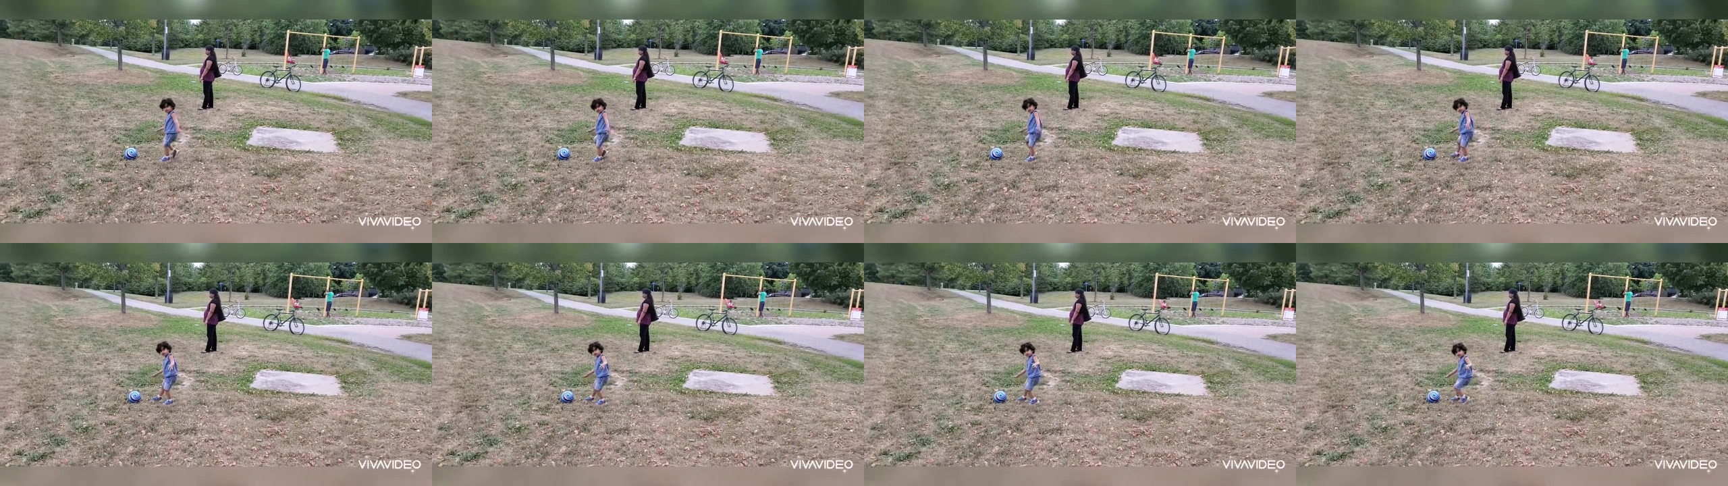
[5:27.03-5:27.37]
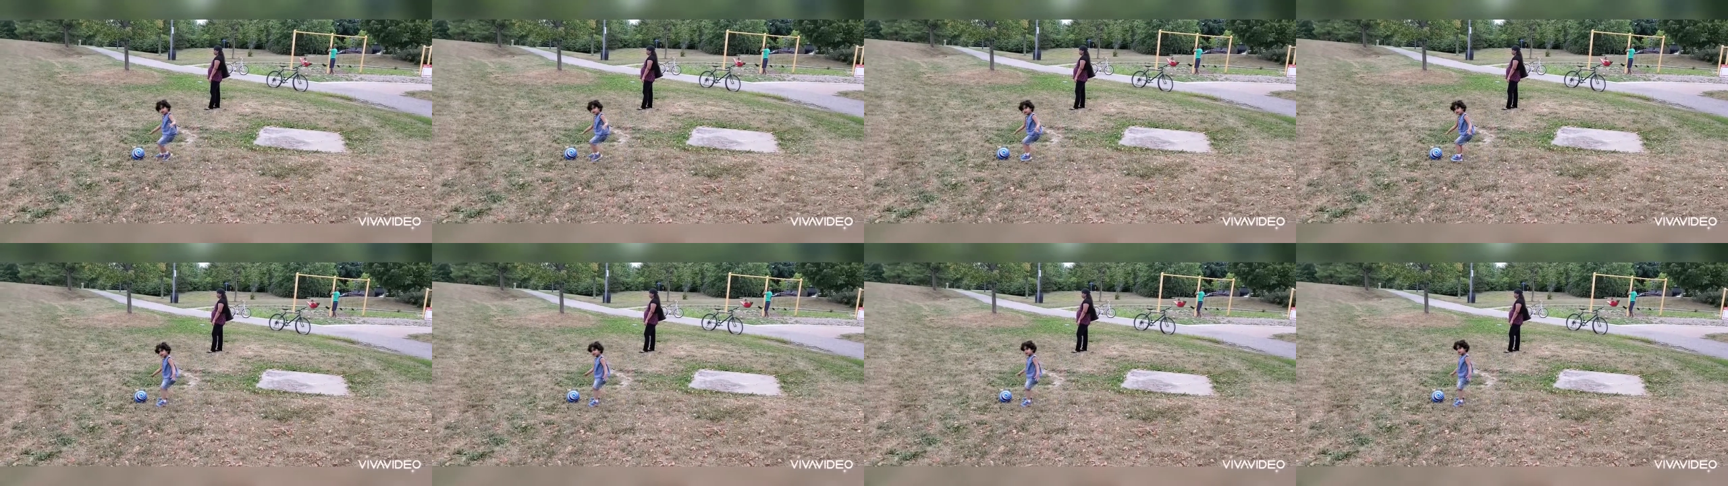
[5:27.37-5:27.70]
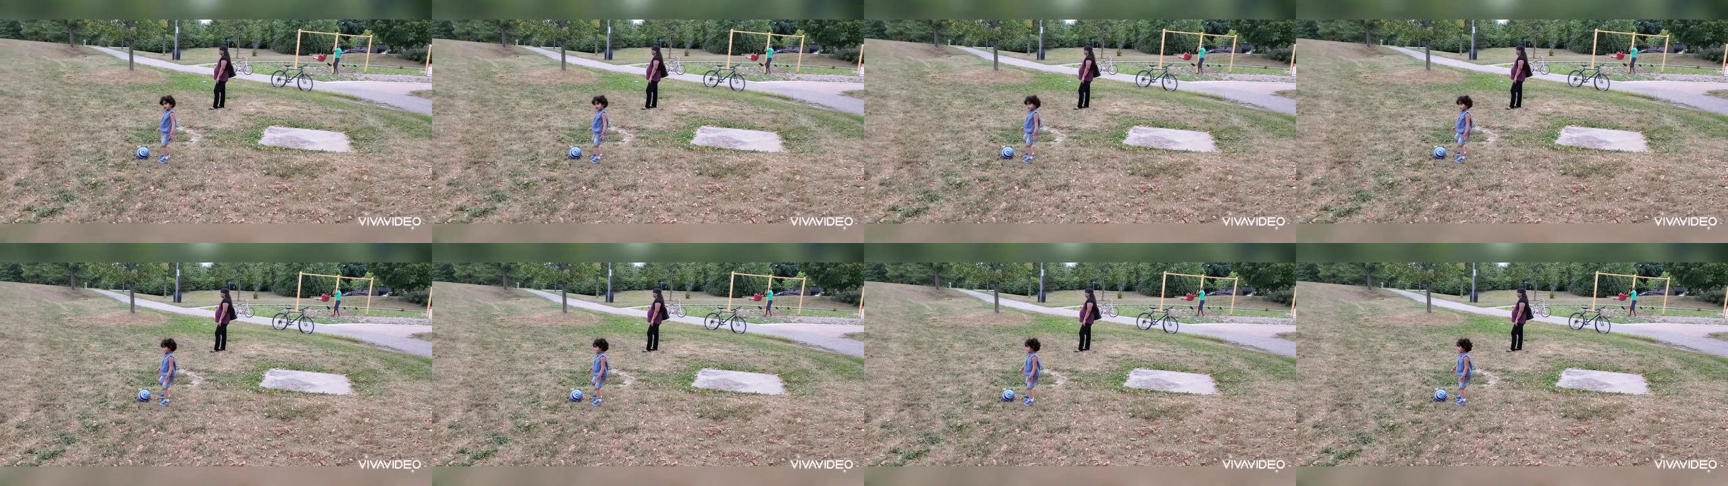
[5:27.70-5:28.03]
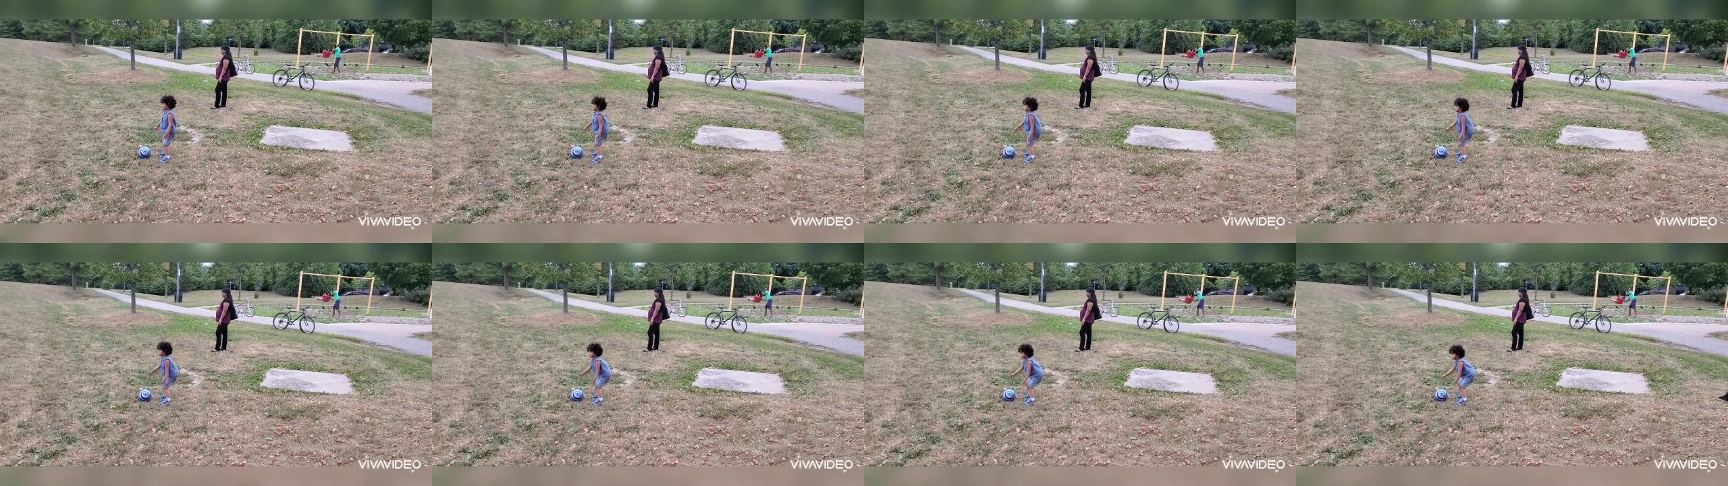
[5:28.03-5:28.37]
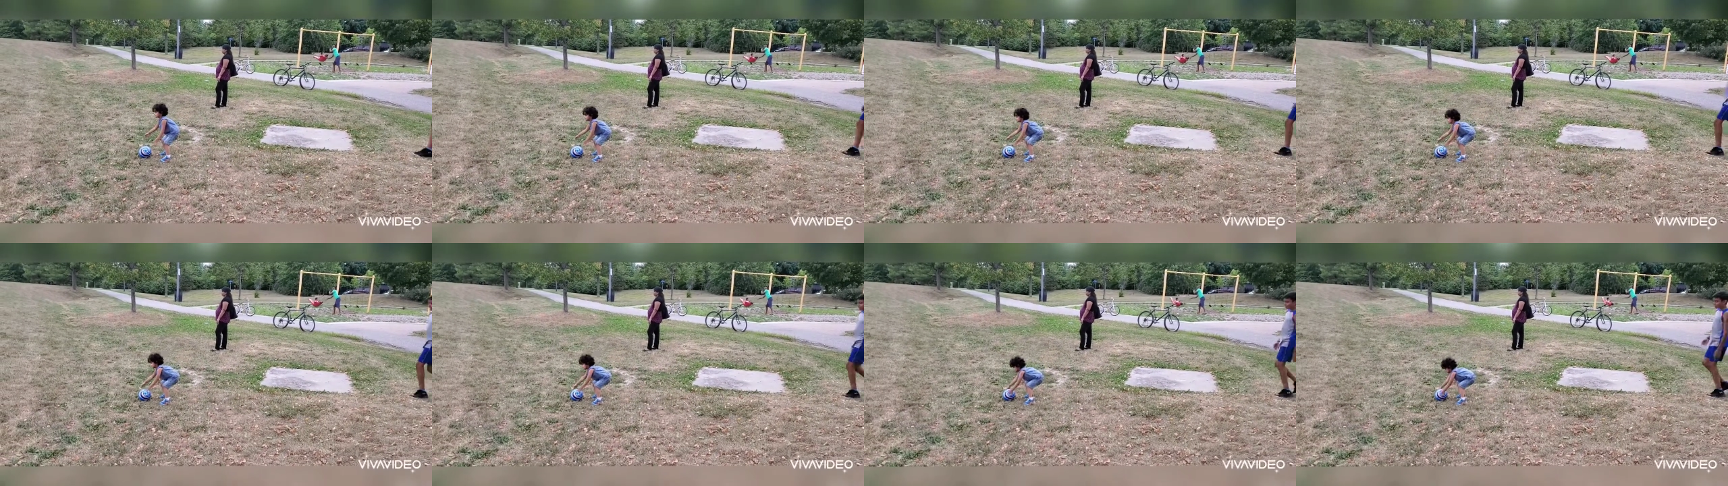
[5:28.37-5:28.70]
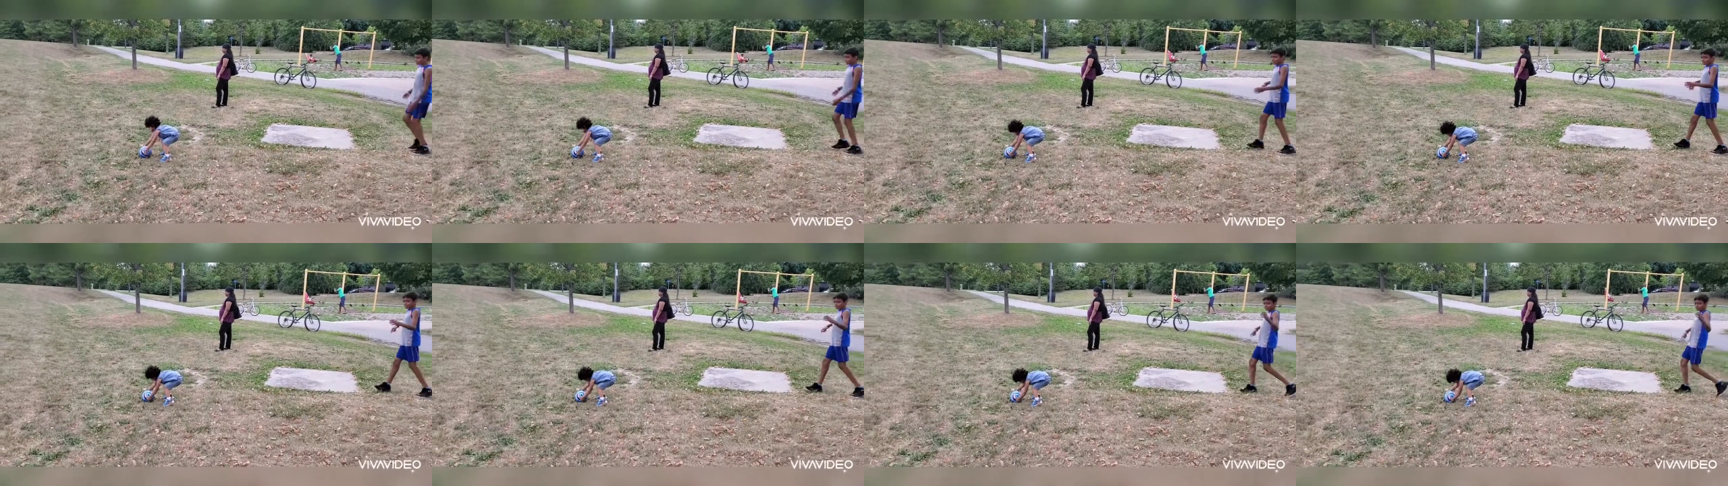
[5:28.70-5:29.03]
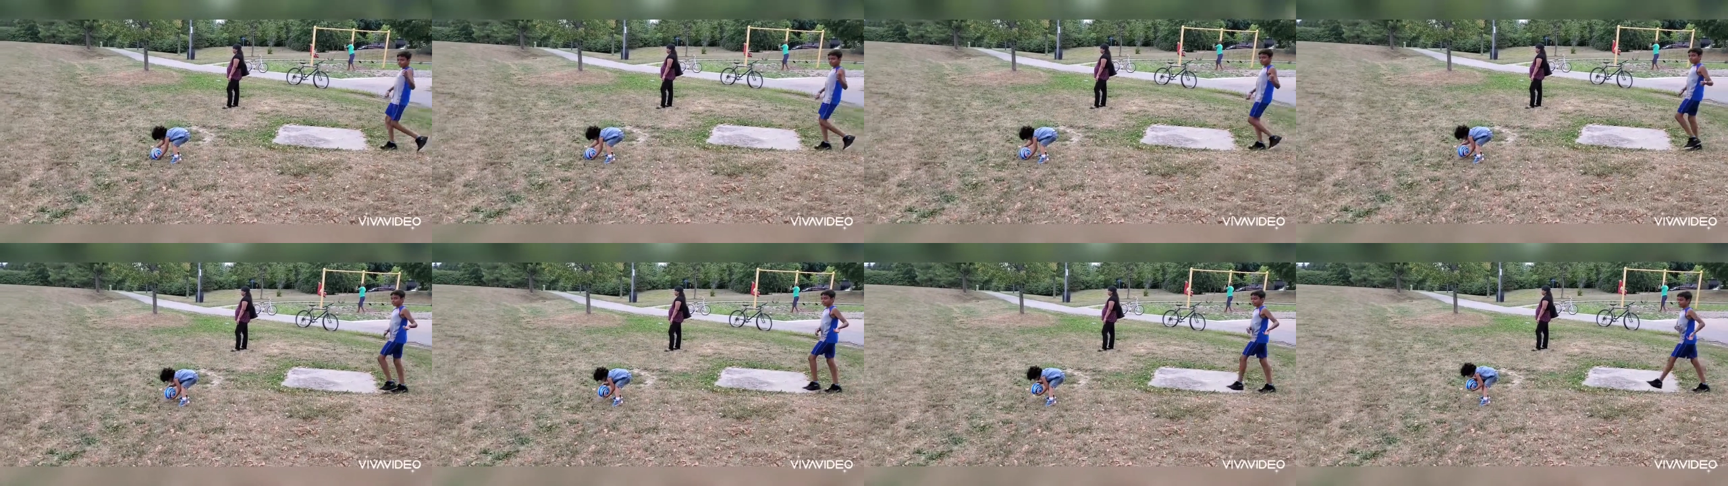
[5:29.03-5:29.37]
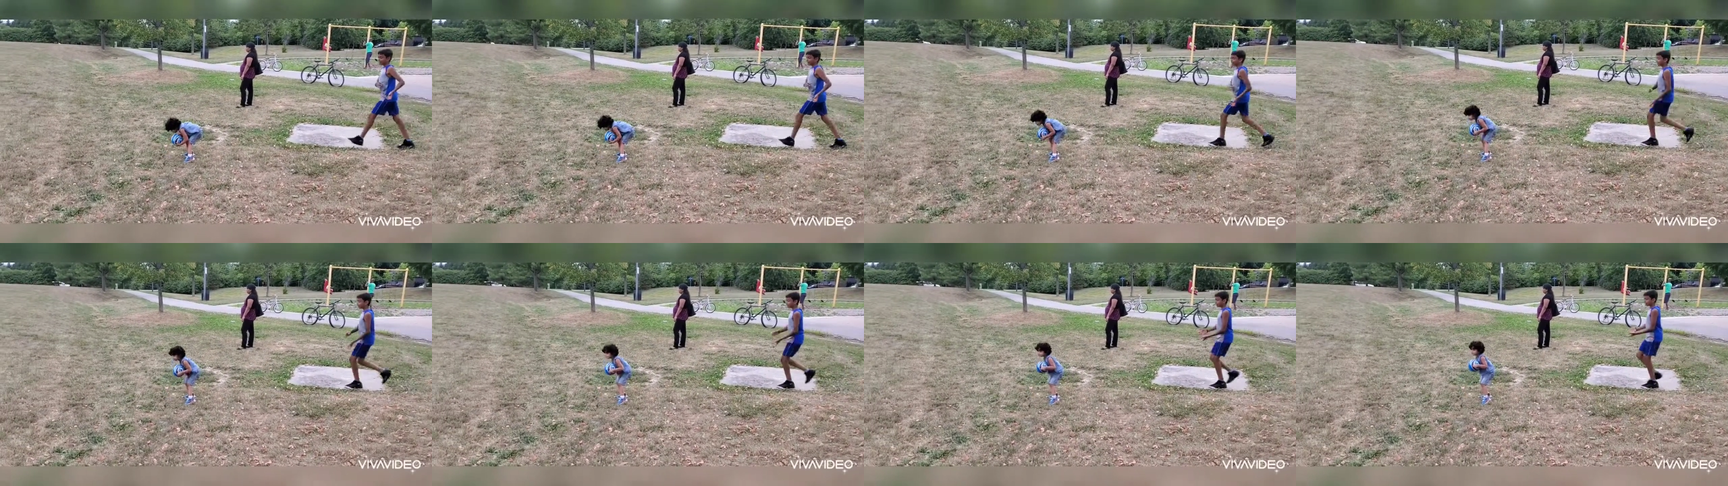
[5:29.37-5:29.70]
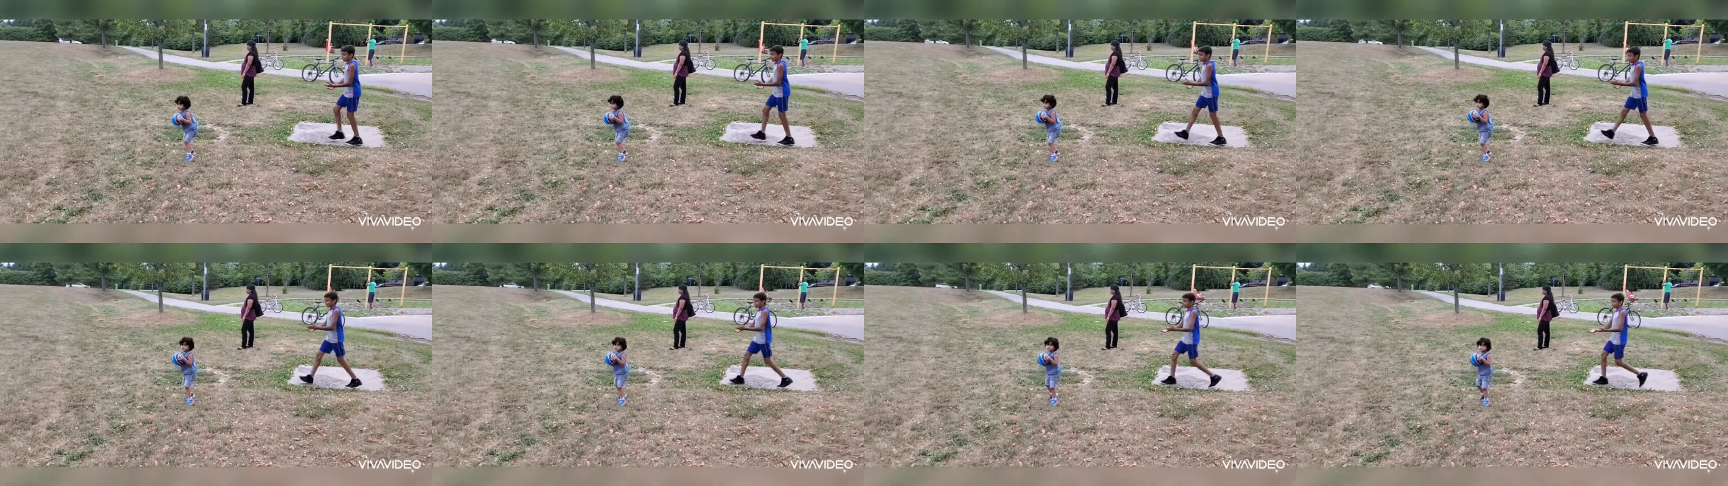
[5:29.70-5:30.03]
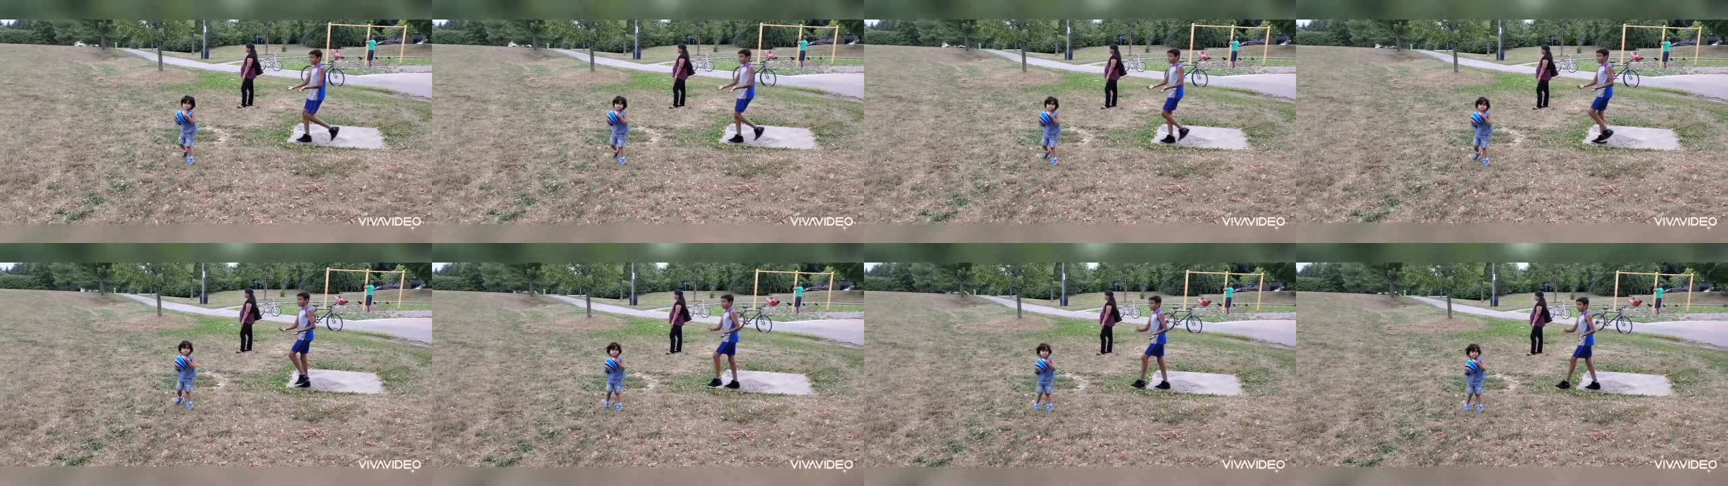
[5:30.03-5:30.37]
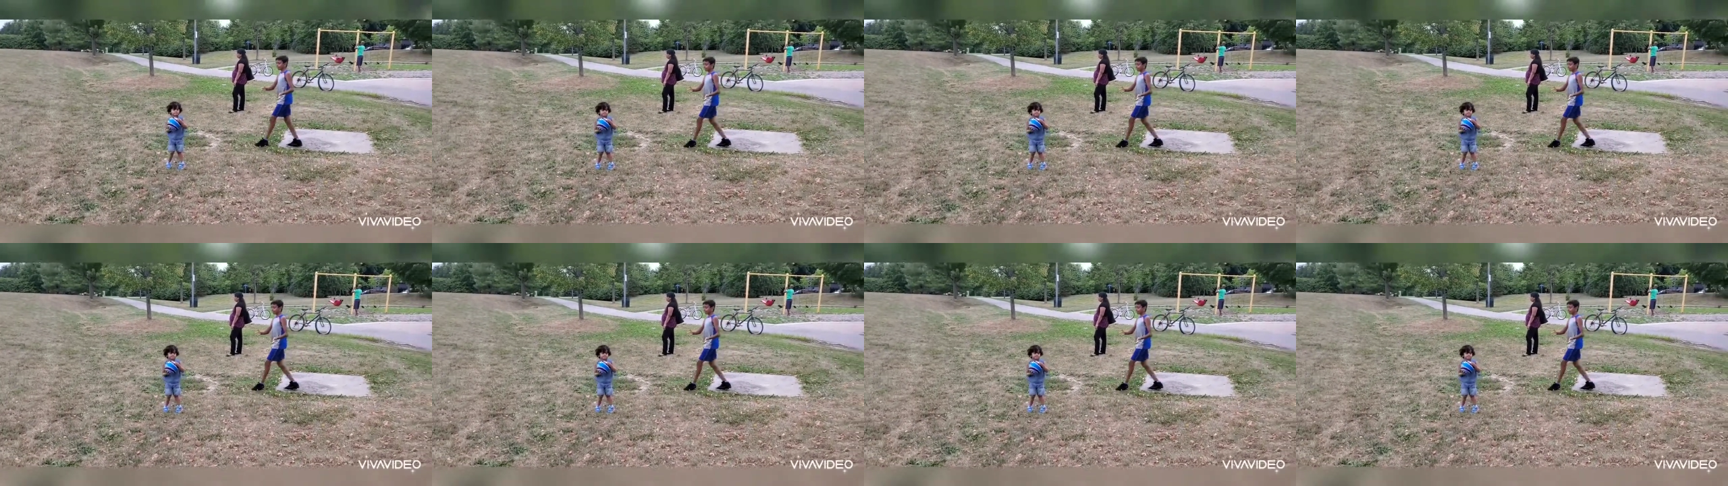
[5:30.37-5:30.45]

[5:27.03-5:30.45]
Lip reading: (no speaker visible)